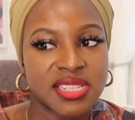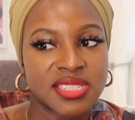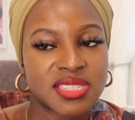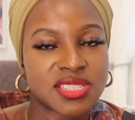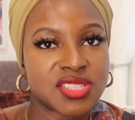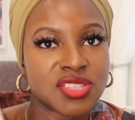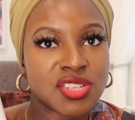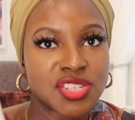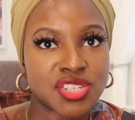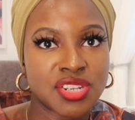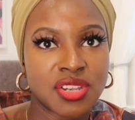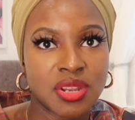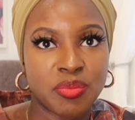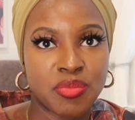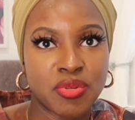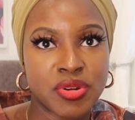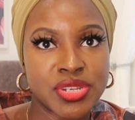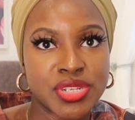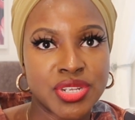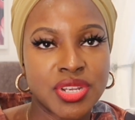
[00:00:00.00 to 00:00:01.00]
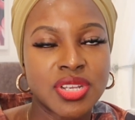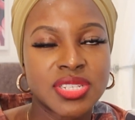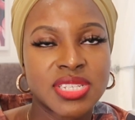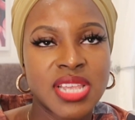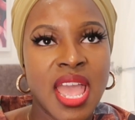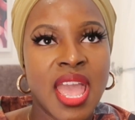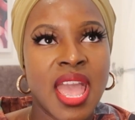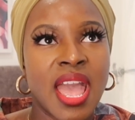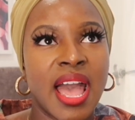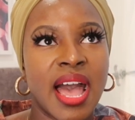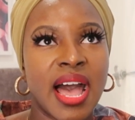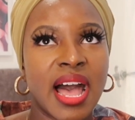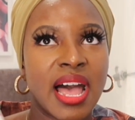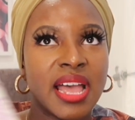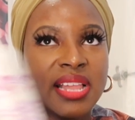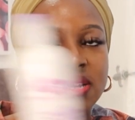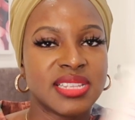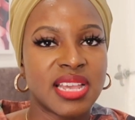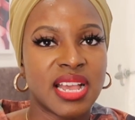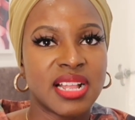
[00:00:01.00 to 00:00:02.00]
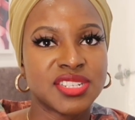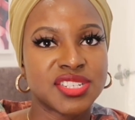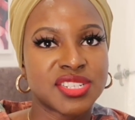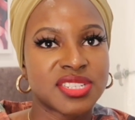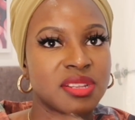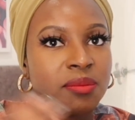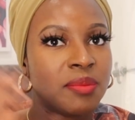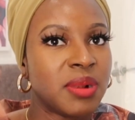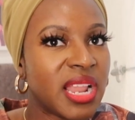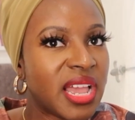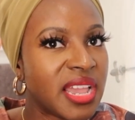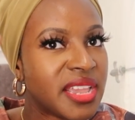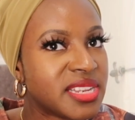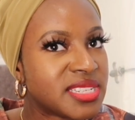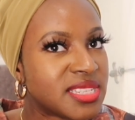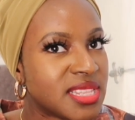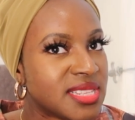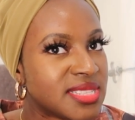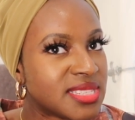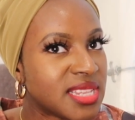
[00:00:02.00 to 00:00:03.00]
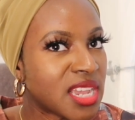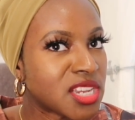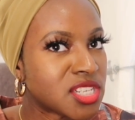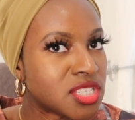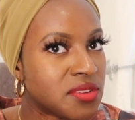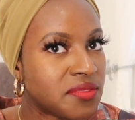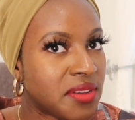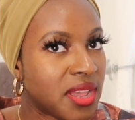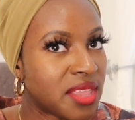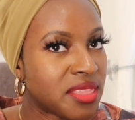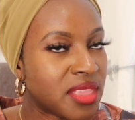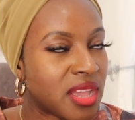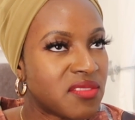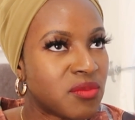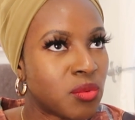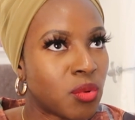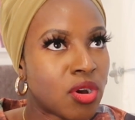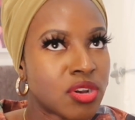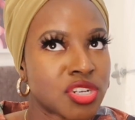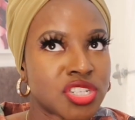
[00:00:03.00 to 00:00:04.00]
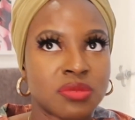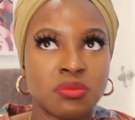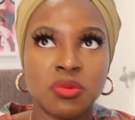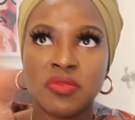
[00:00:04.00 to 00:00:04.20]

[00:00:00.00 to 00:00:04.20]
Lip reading: It's such a good product, and I'll just apply it to the section of hair that I've washed,